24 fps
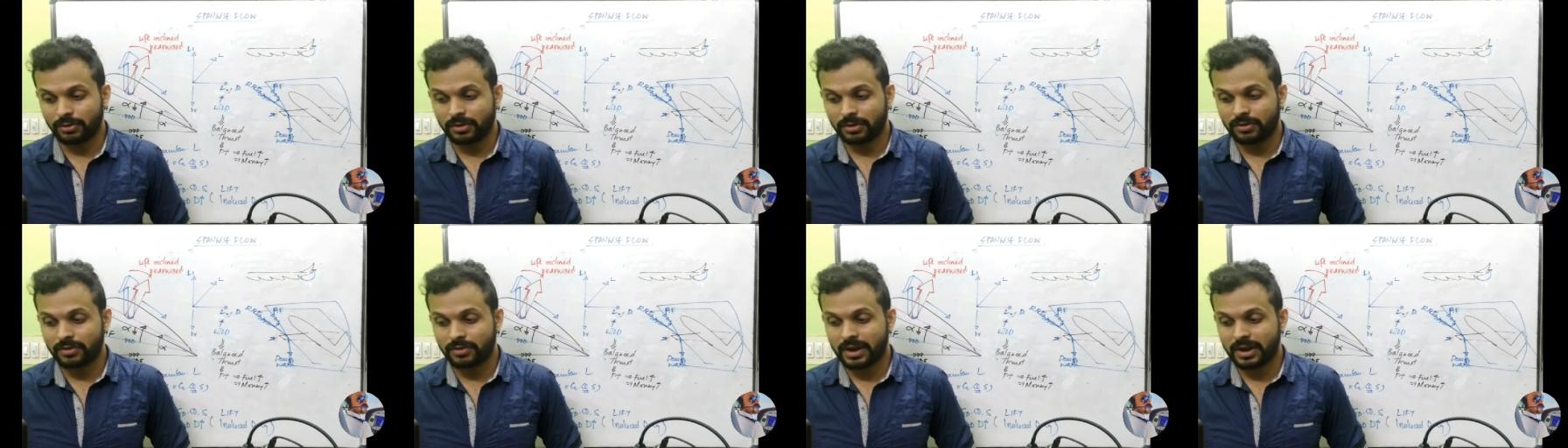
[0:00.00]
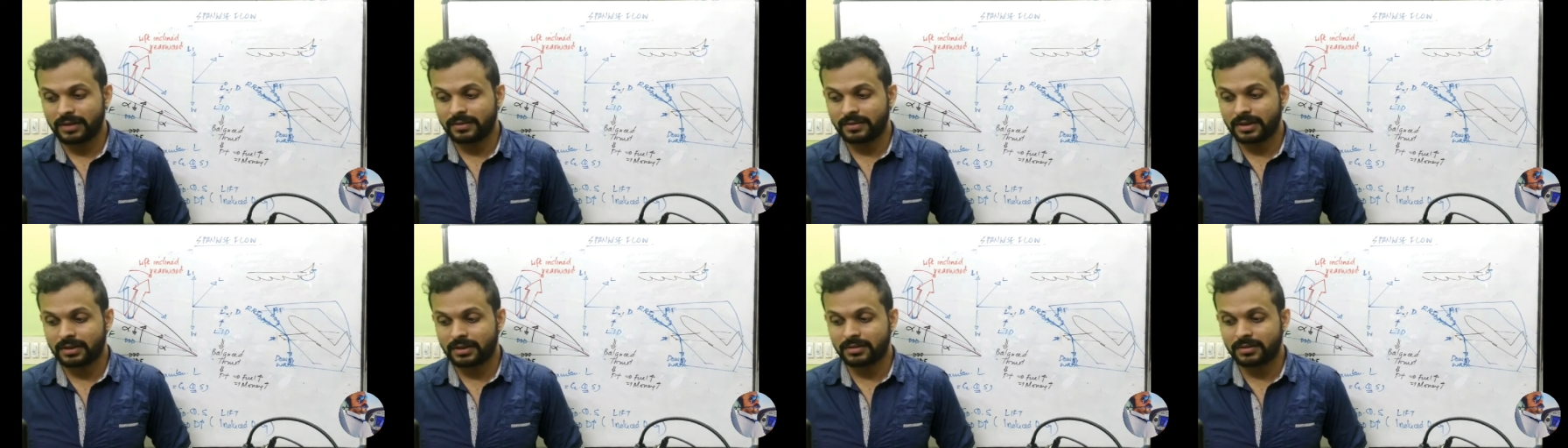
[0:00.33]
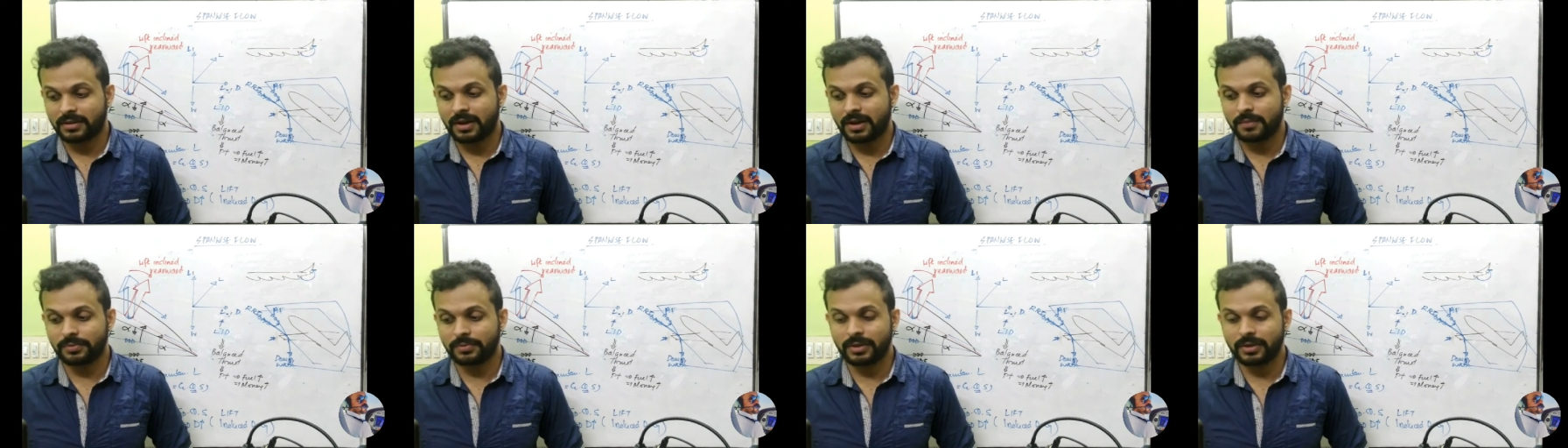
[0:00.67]
You can write that
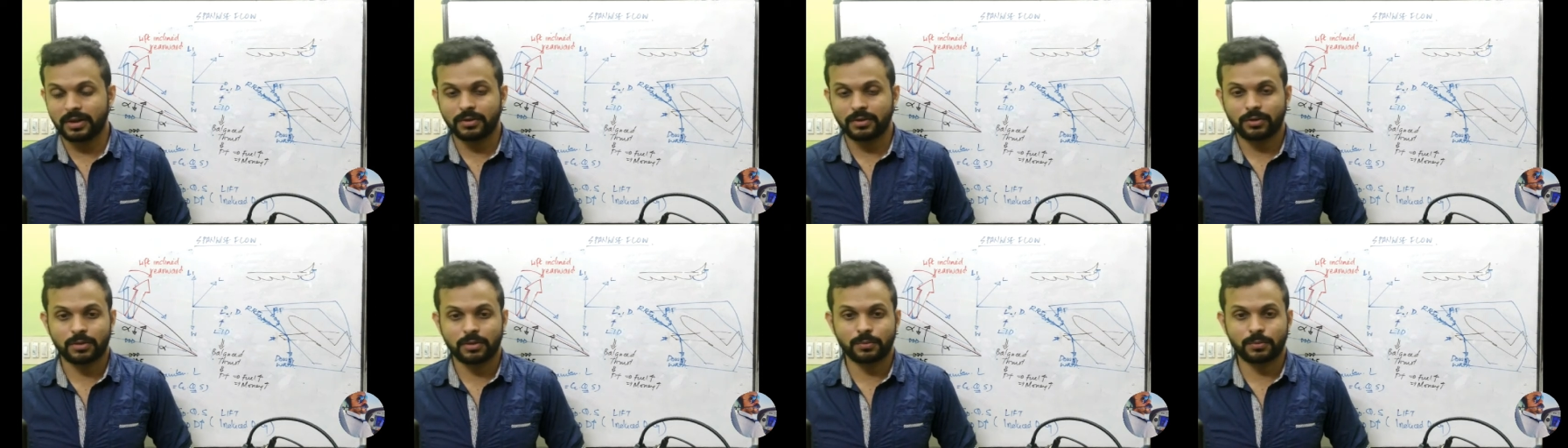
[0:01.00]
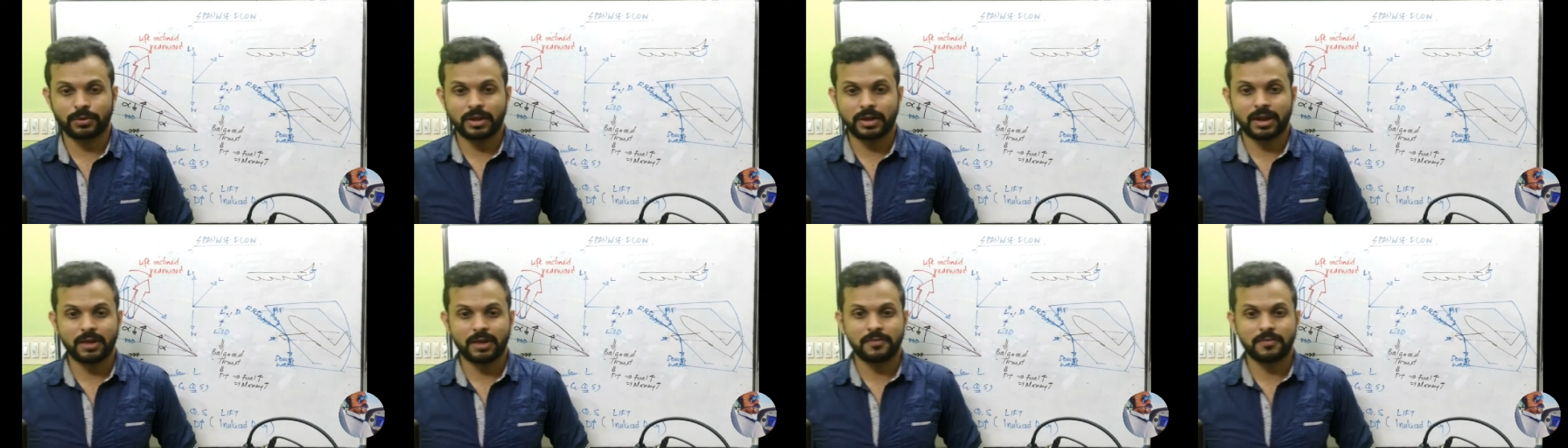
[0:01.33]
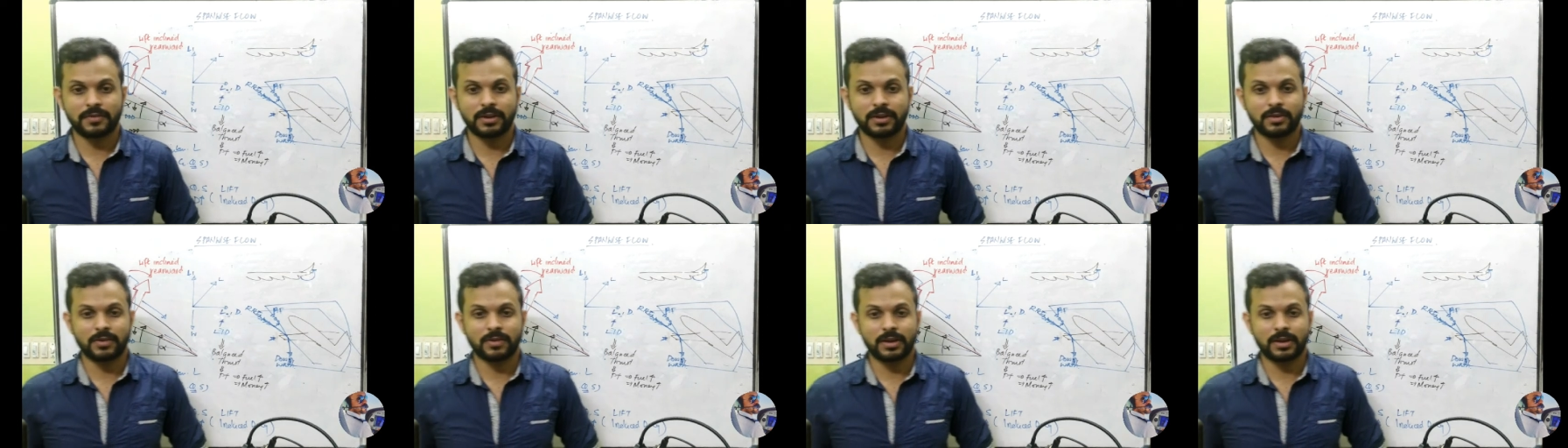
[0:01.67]
term there. You can put a
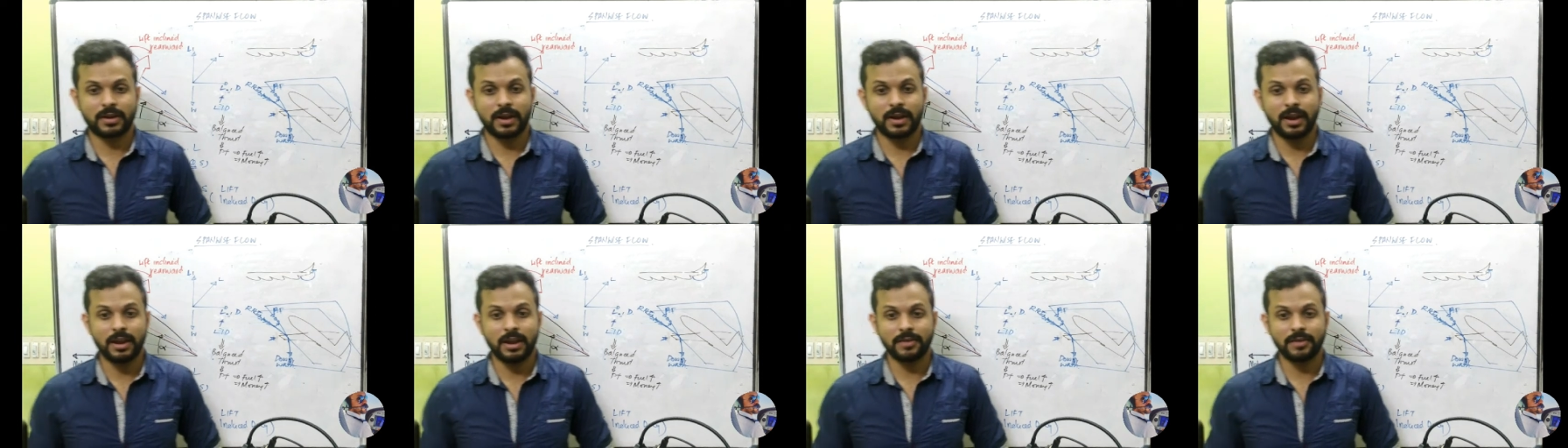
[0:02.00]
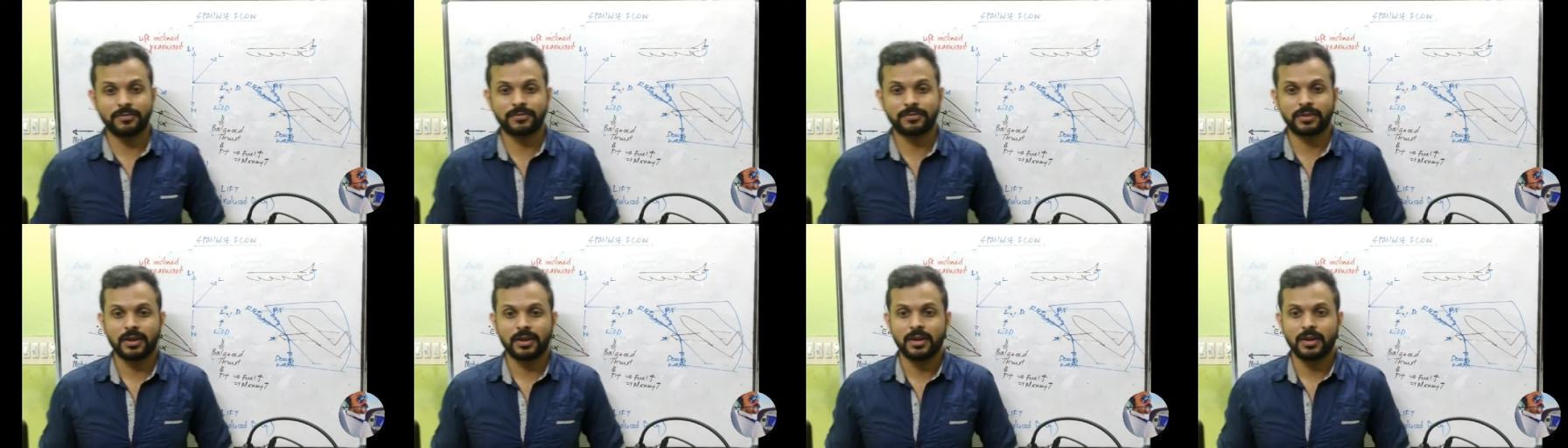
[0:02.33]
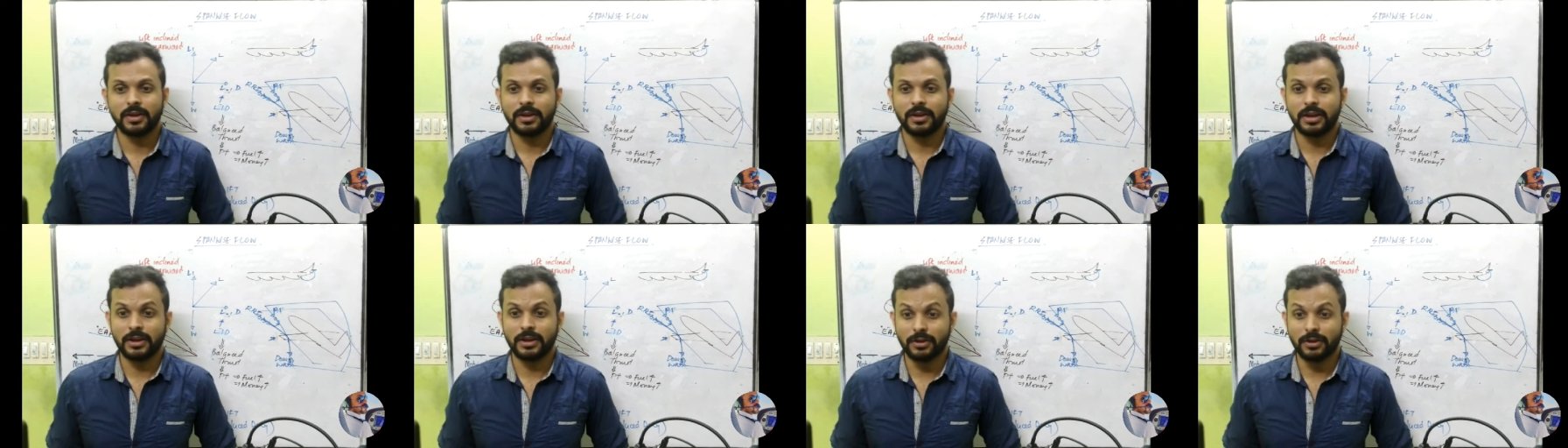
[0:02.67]
hyphen and write lift
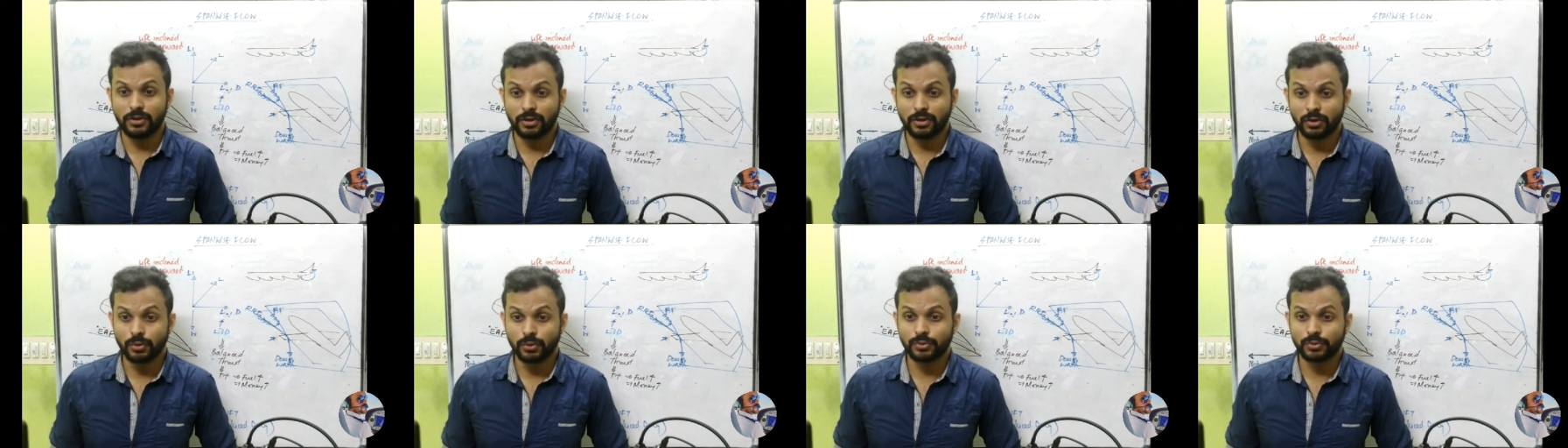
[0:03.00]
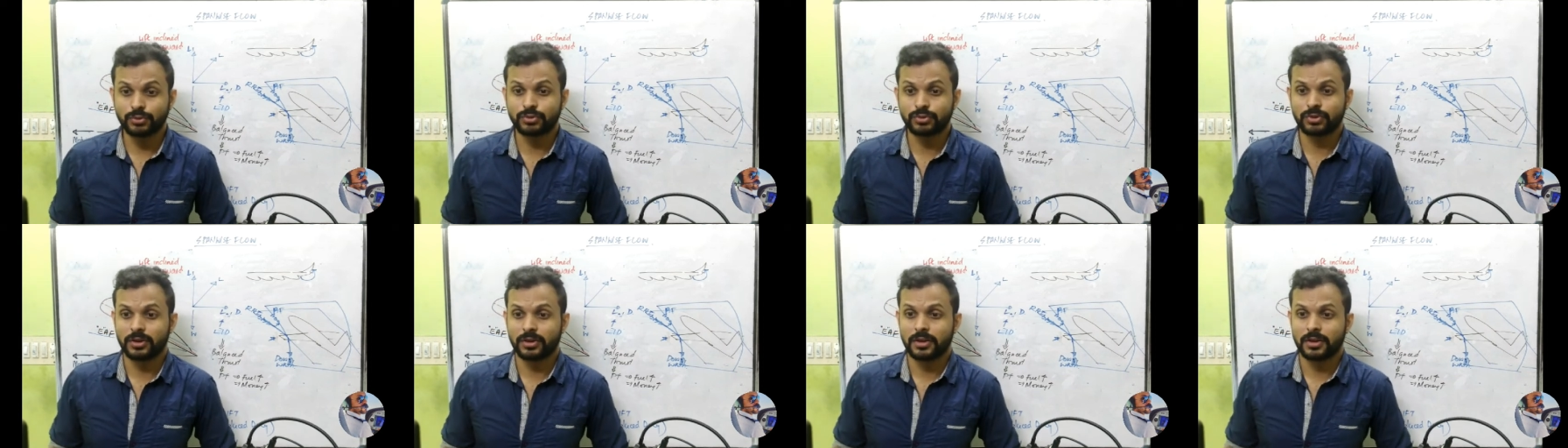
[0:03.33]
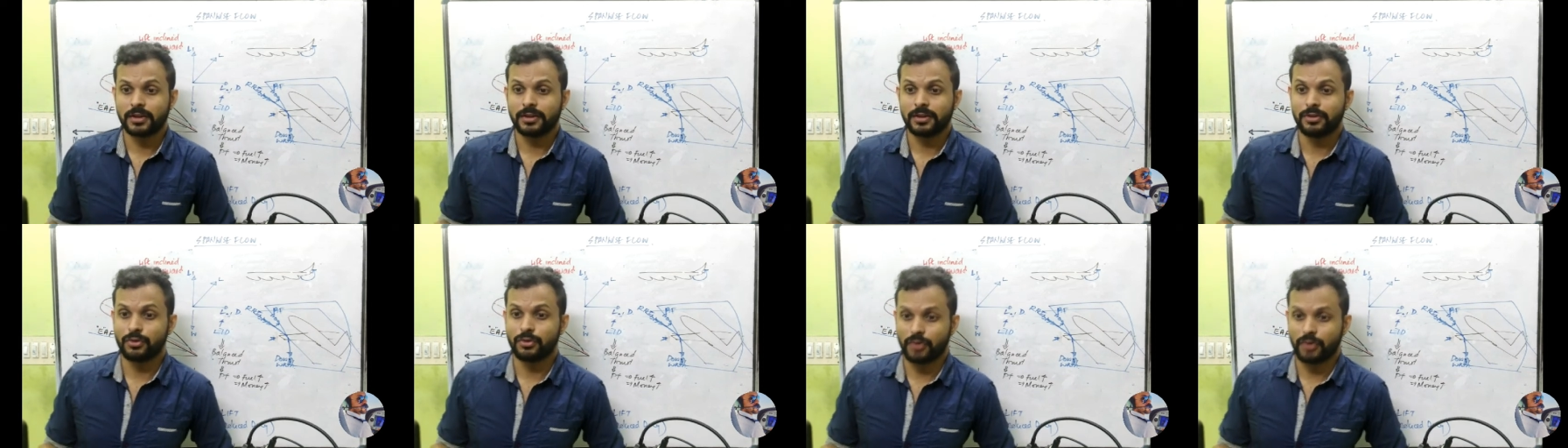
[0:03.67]
induced
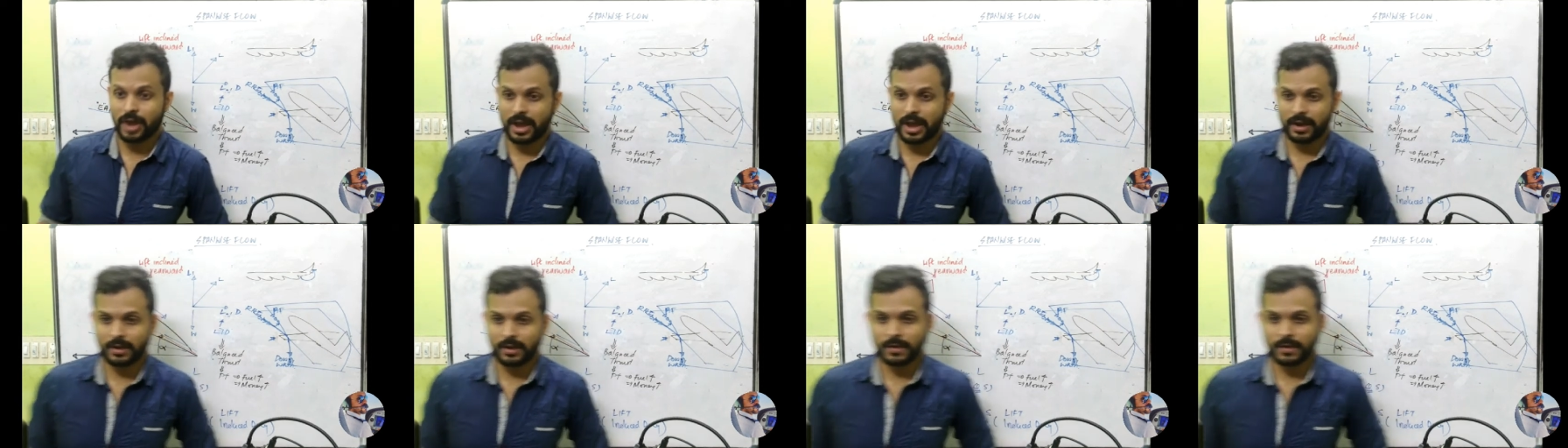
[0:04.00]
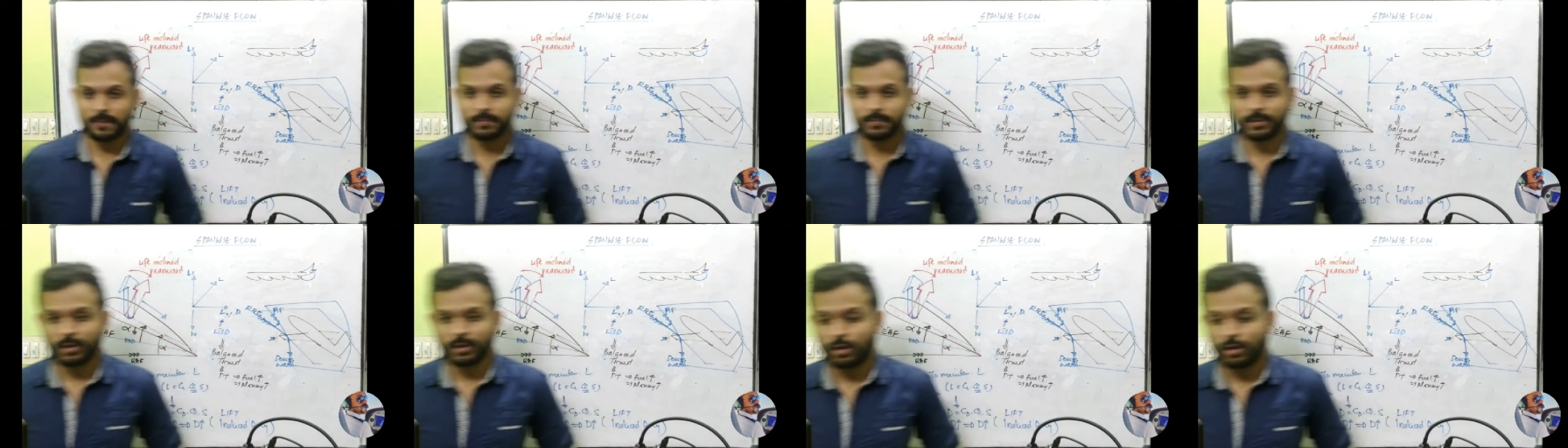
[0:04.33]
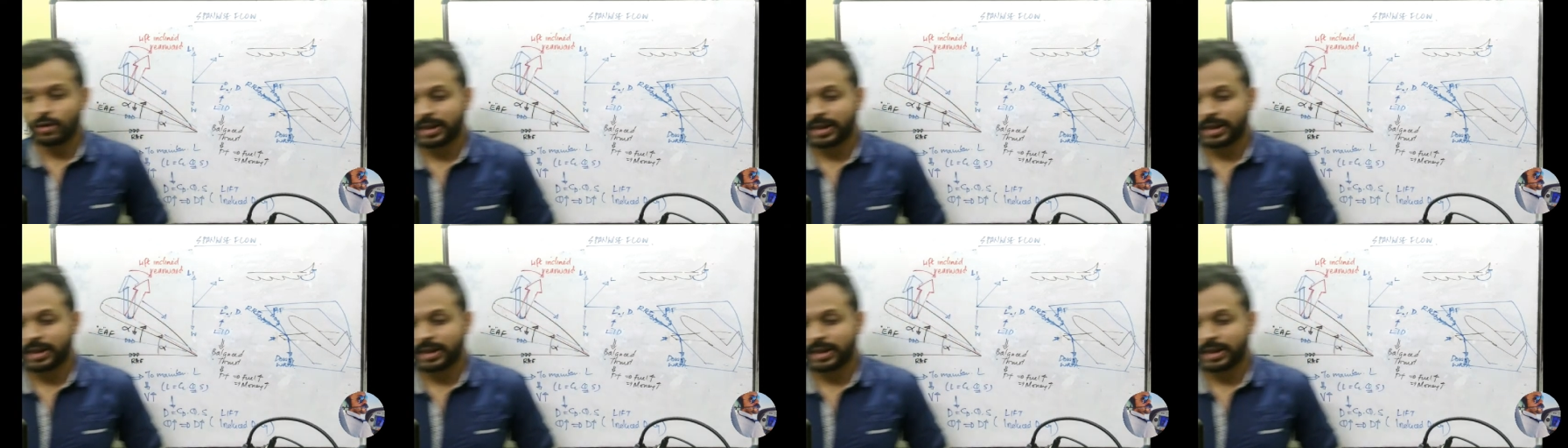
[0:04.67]
drag or